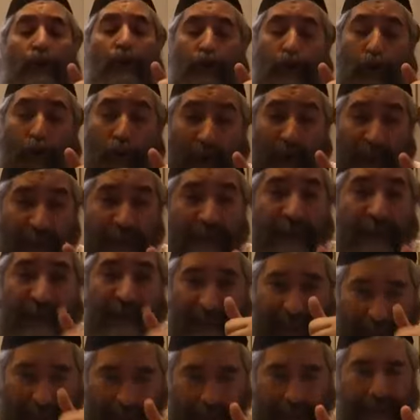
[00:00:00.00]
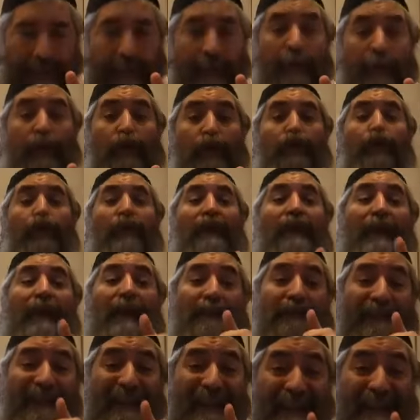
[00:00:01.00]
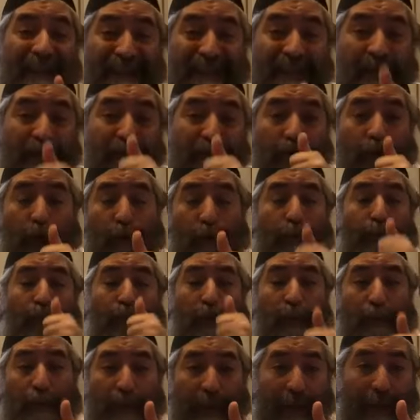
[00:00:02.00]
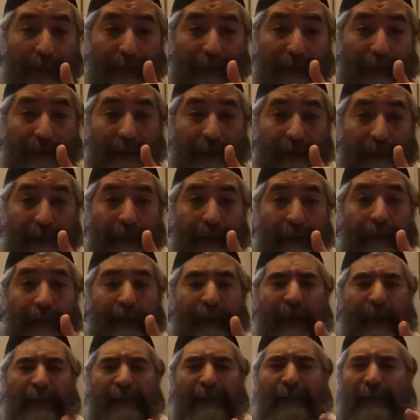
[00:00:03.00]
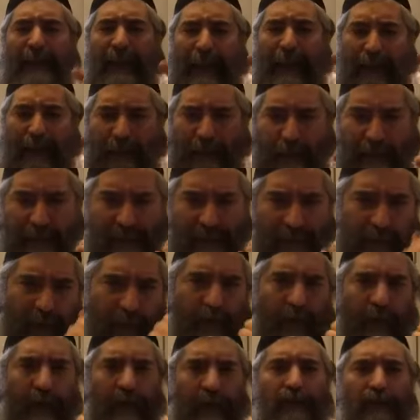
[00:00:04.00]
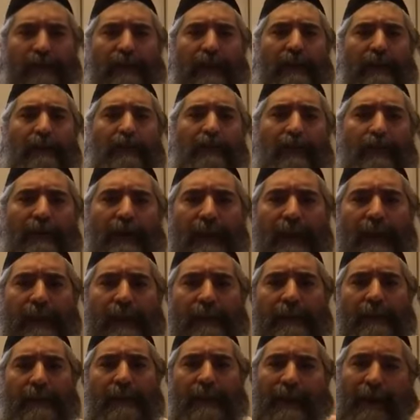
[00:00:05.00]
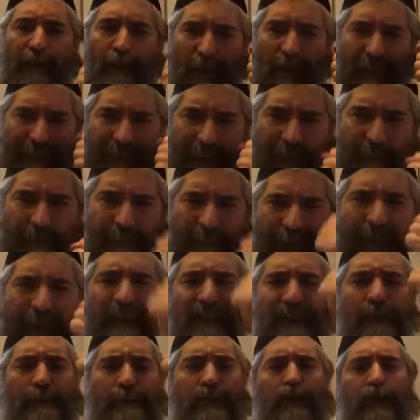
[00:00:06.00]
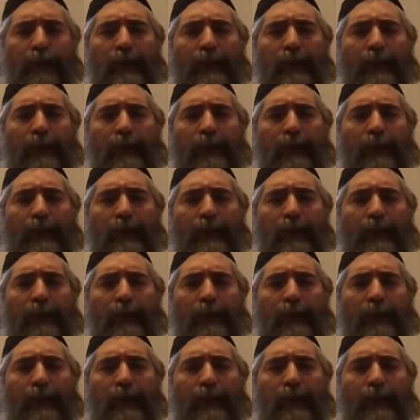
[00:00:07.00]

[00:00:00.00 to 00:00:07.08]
so if exactly. So if this is your purpose and in every situation that you're in, what HaKadosh